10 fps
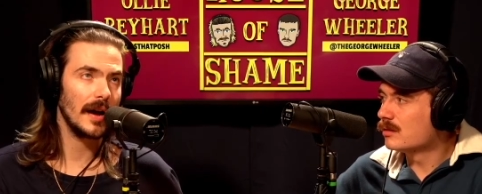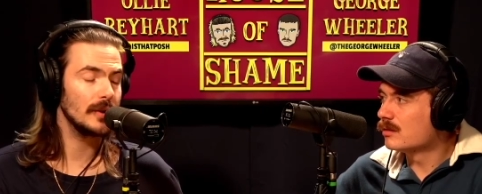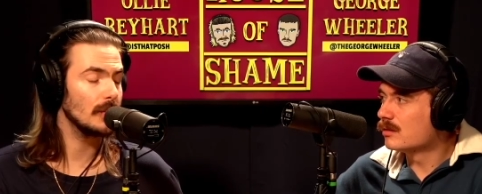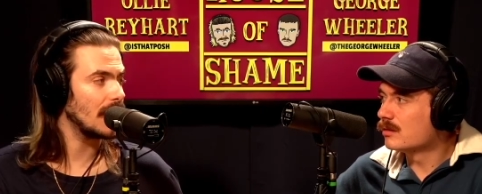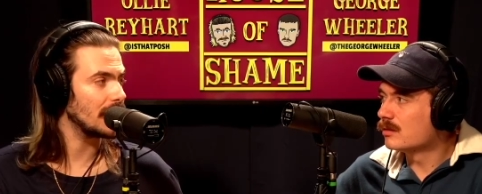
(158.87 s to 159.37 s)
Speaker 1: I
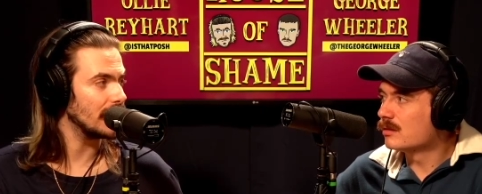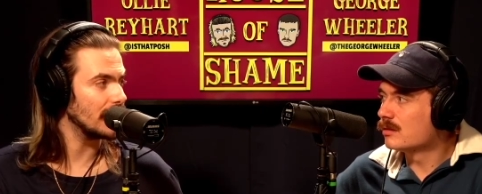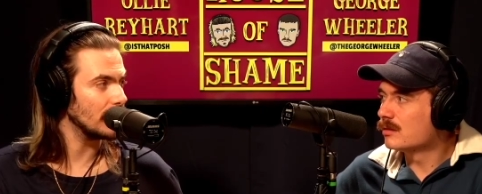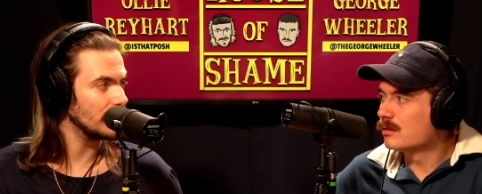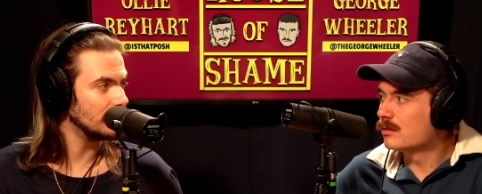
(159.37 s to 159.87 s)
do a lot of
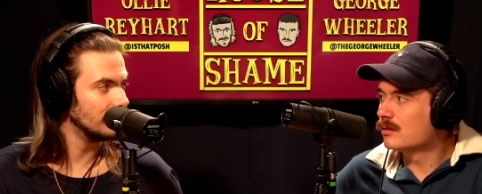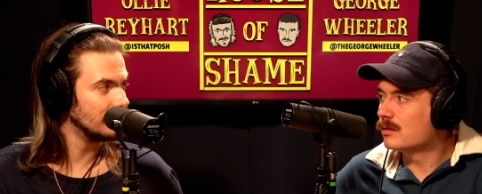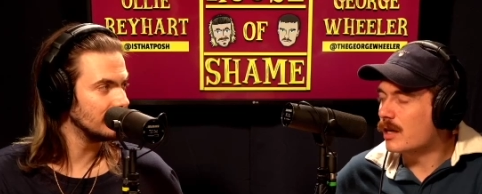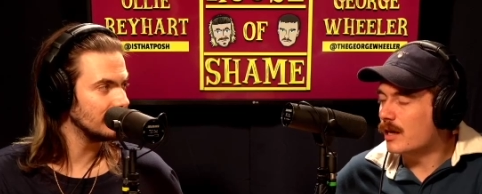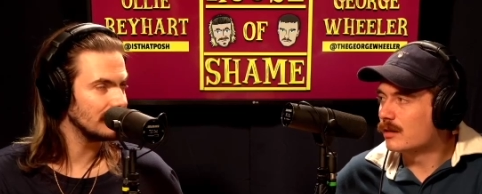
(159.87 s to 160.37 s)
heroin.
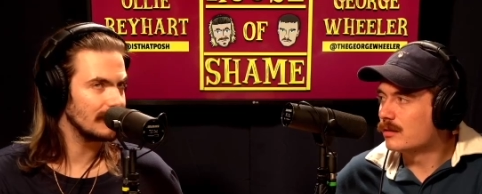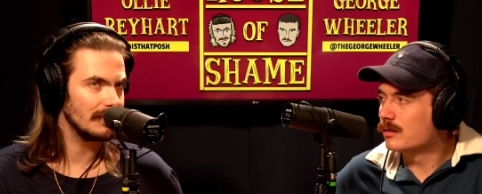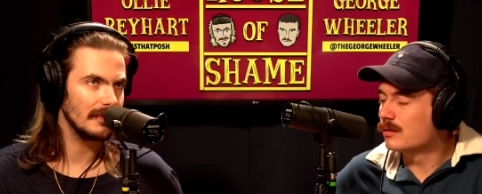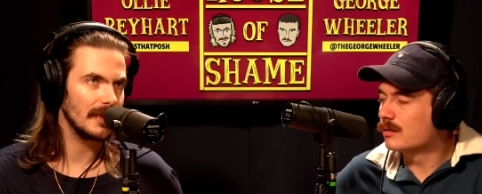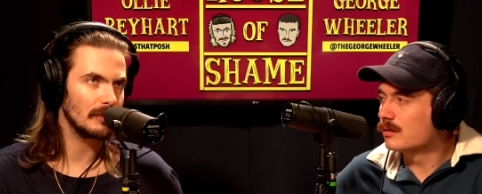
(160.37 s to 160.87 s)
Yeah.
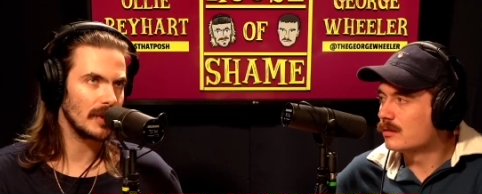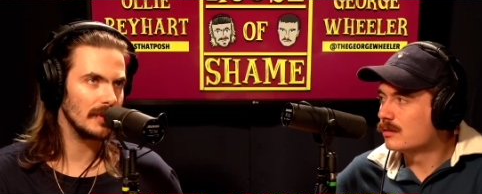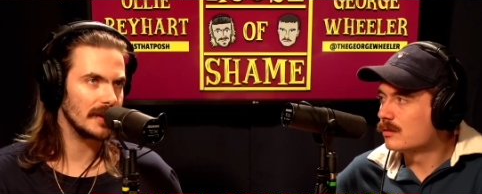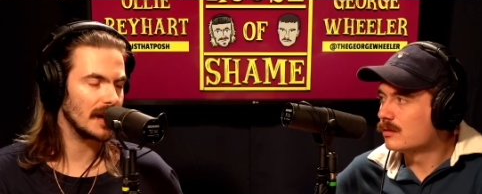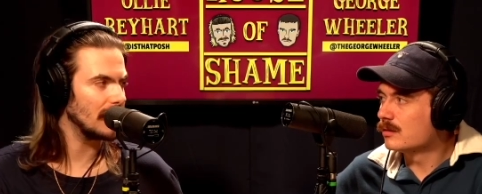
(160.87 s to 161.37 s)

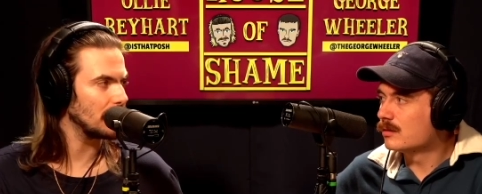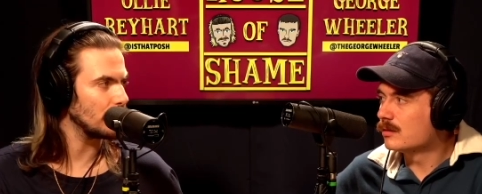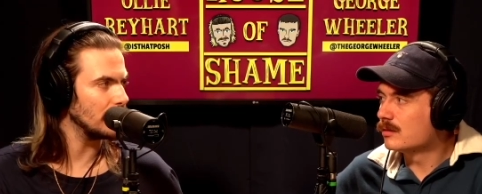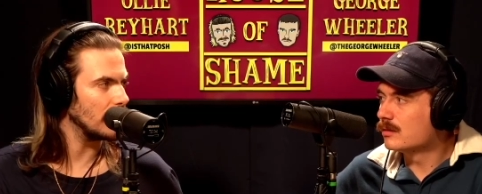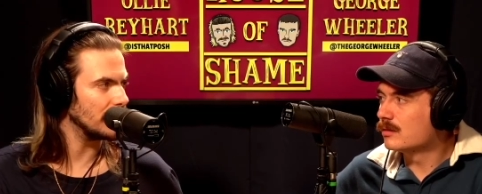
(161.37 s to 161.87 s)
Probably got about
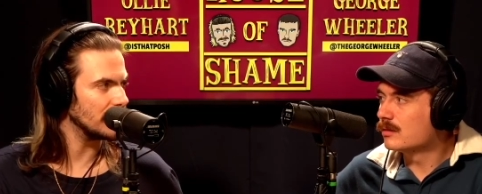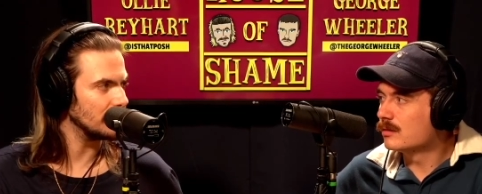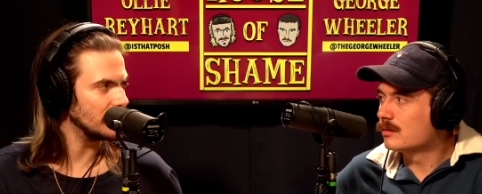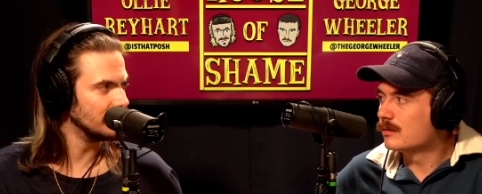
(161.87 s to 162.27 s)
three months in me.